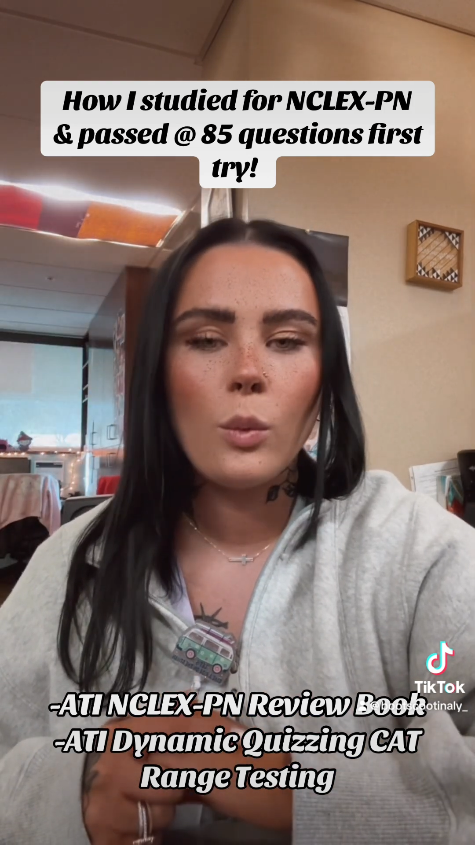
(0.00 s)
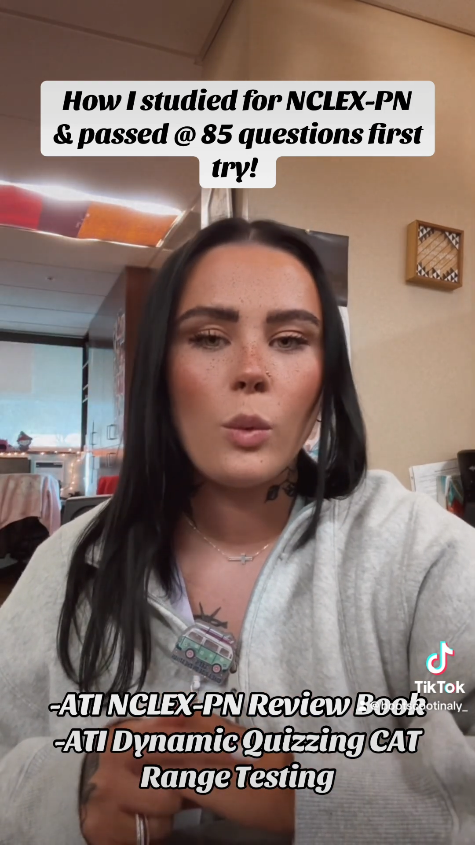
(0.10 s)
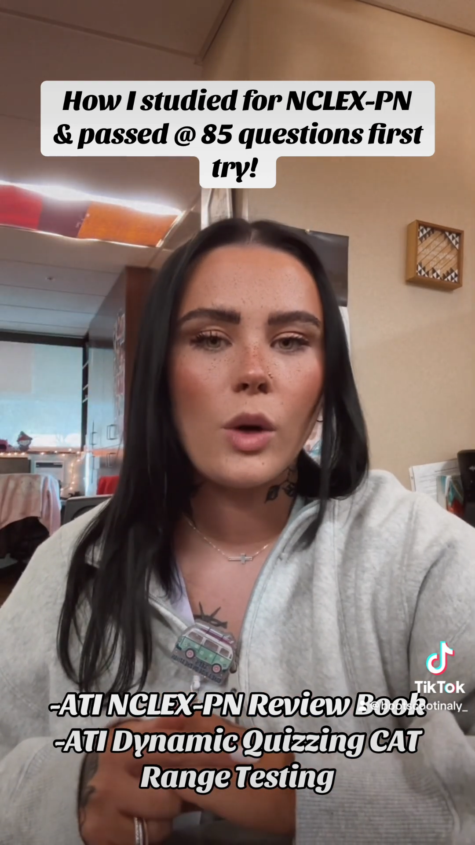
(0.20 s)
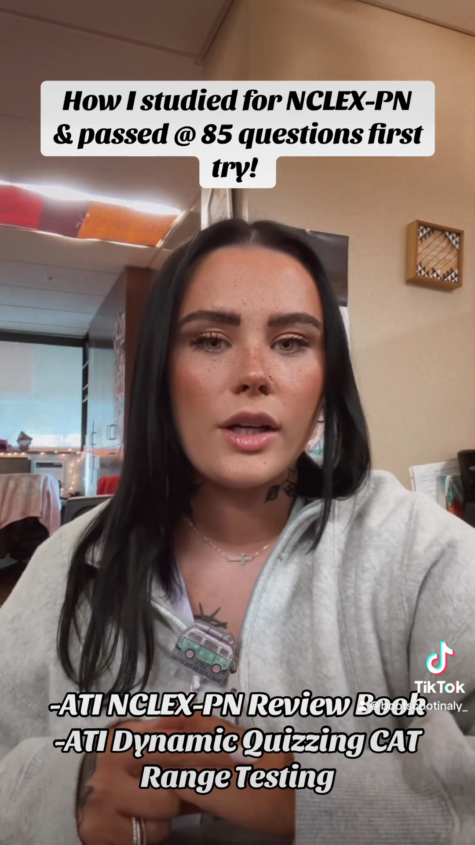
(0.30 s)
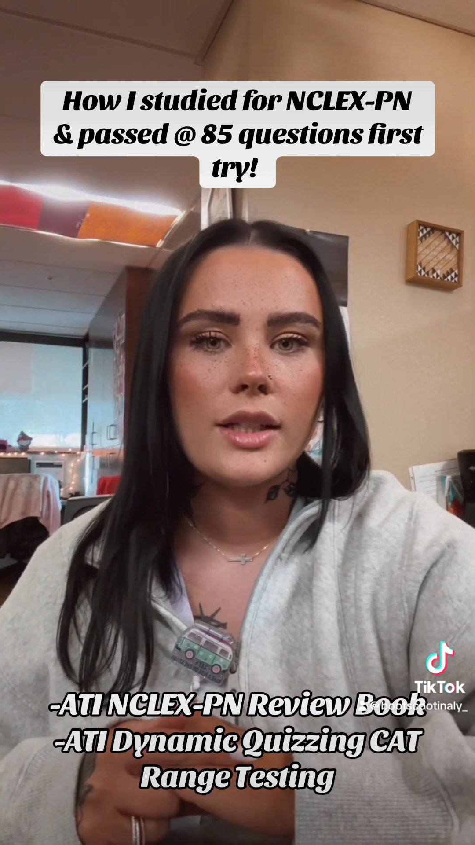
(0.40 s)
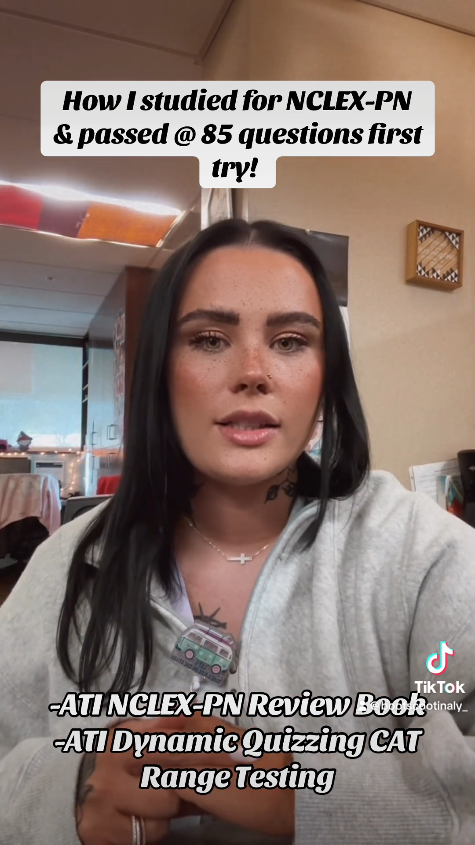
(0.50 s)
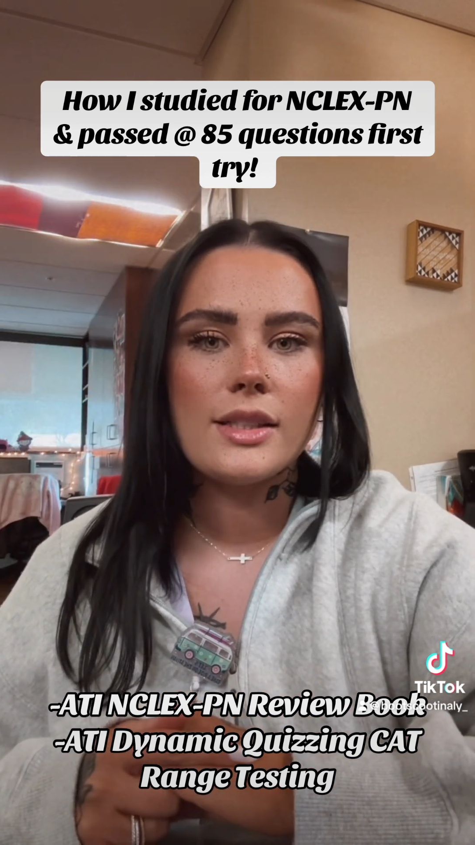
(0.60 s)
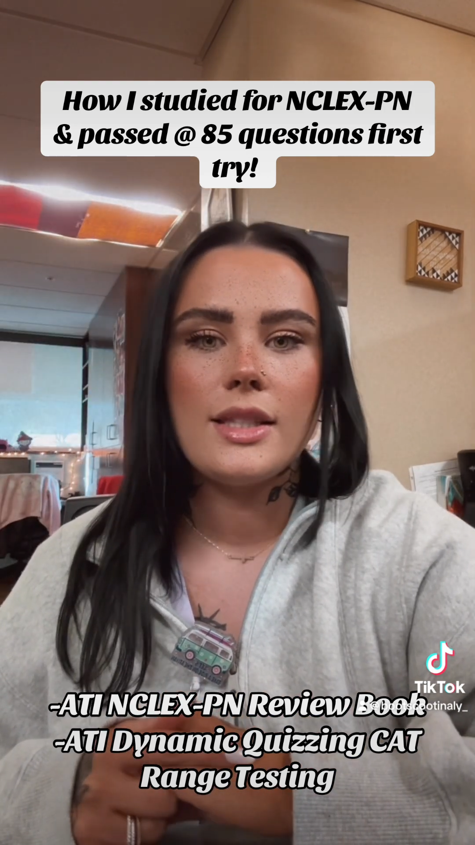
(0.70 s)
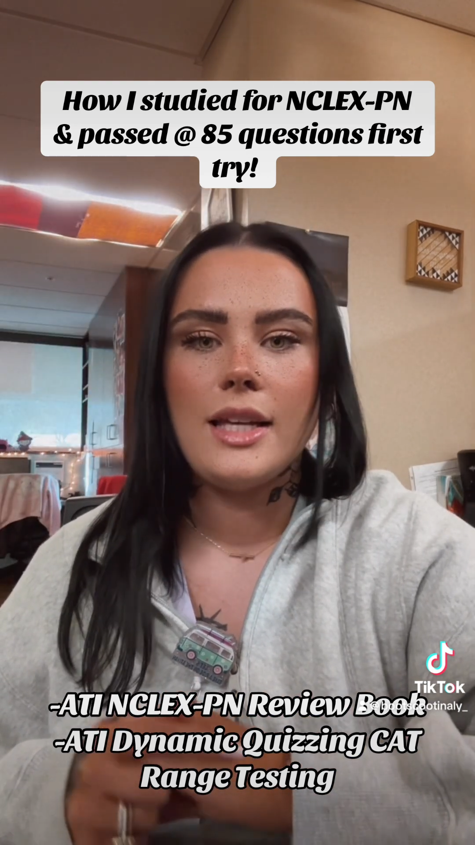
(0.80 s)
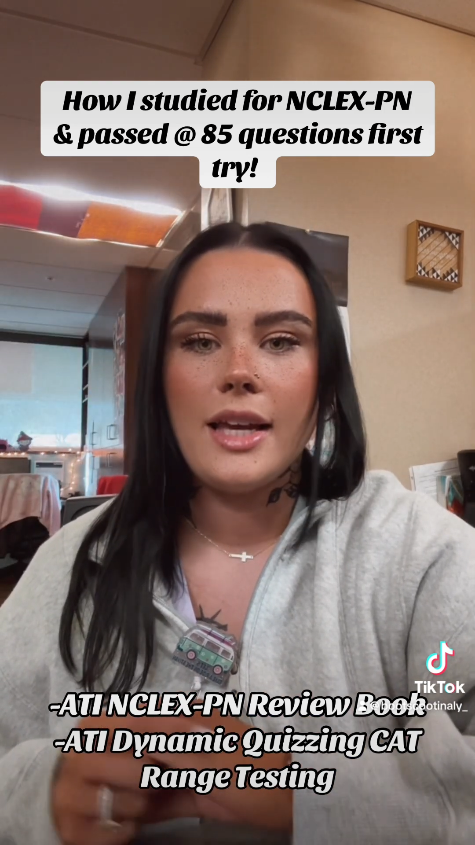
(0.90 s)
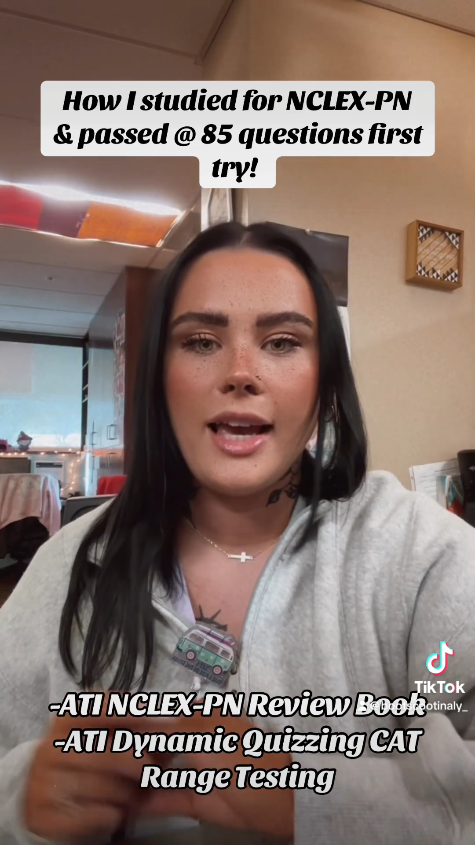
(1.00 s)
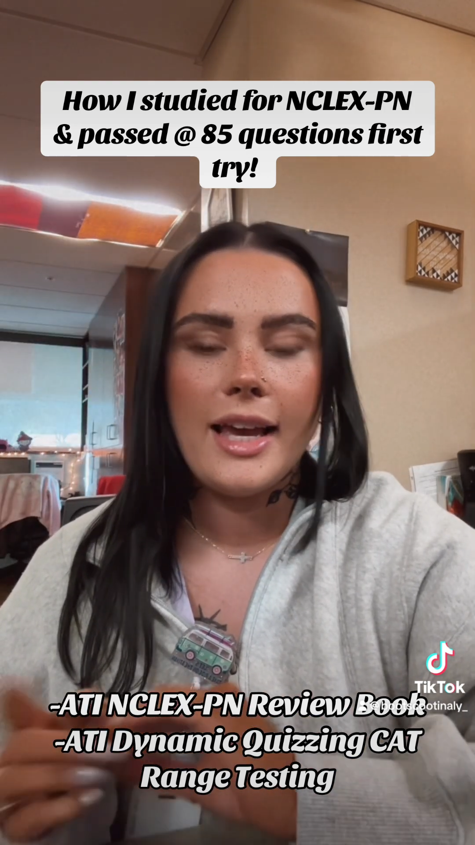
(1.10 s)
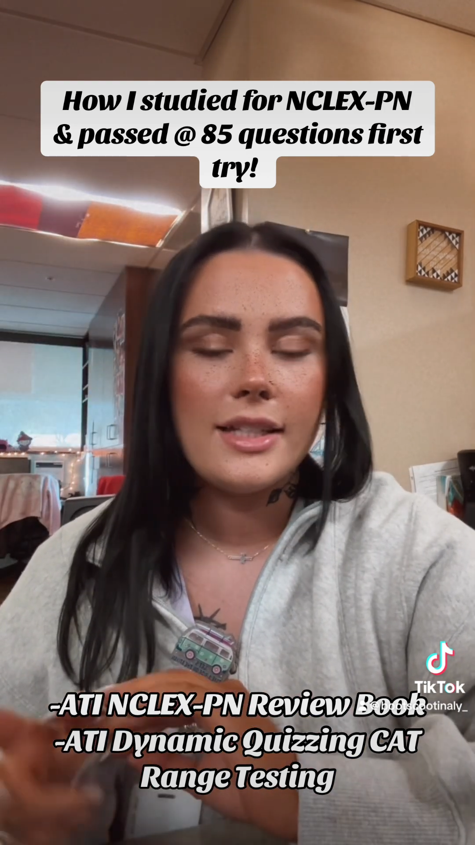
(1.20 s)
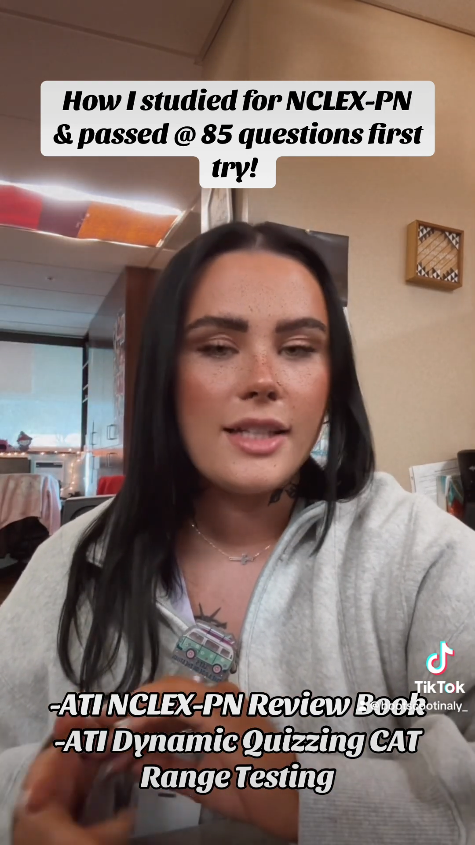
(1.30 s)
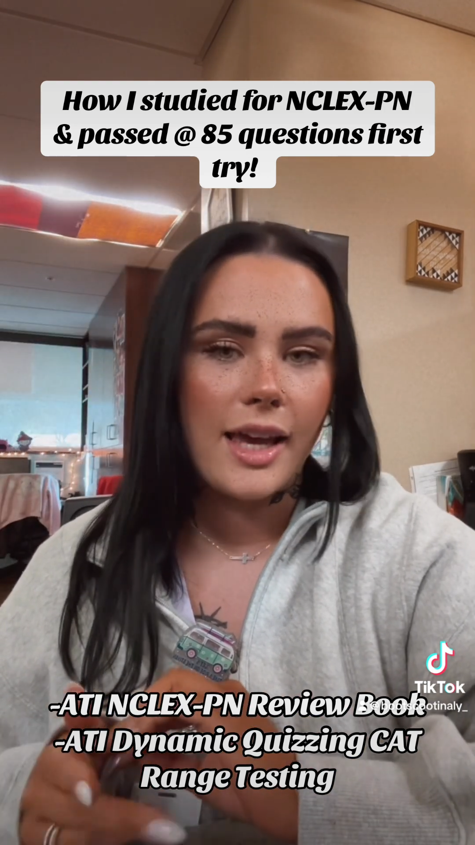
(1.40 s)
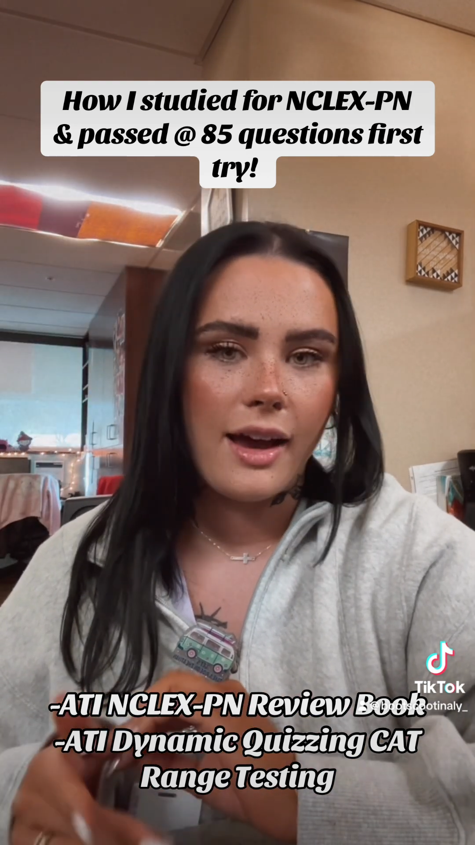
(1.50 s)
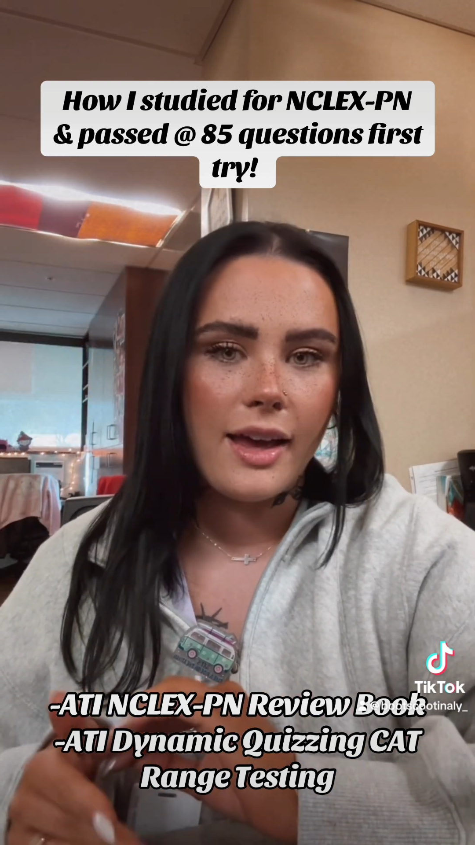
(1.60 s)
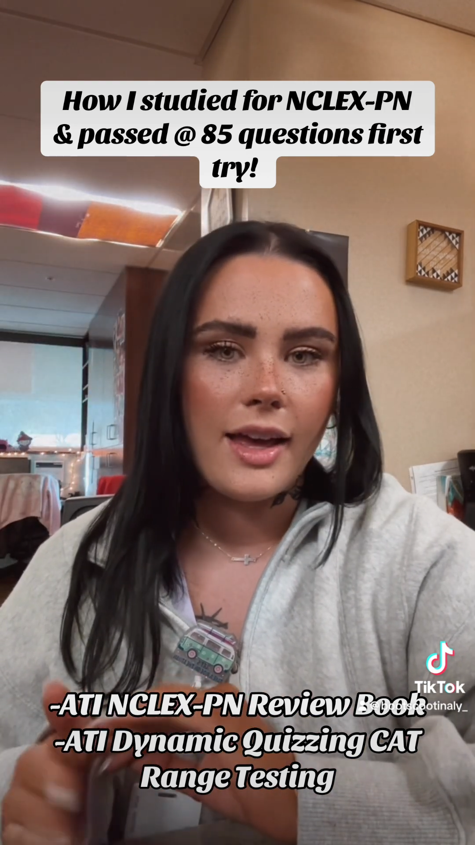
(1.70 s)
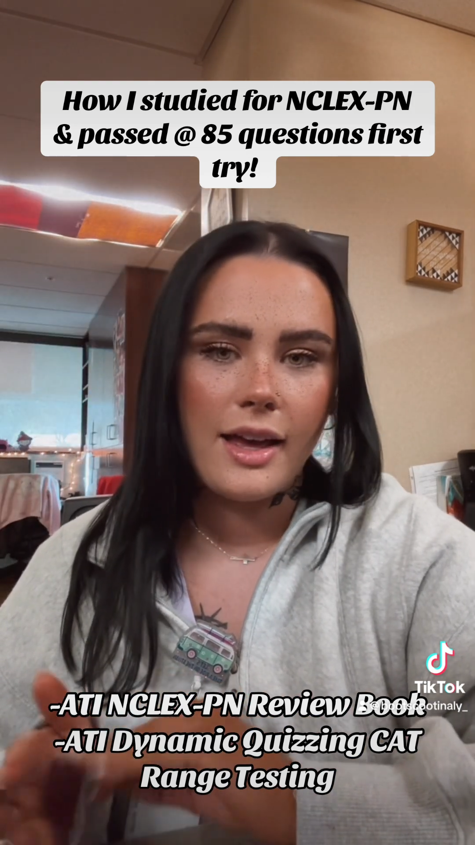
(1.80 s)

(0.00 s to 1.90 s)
was the ATI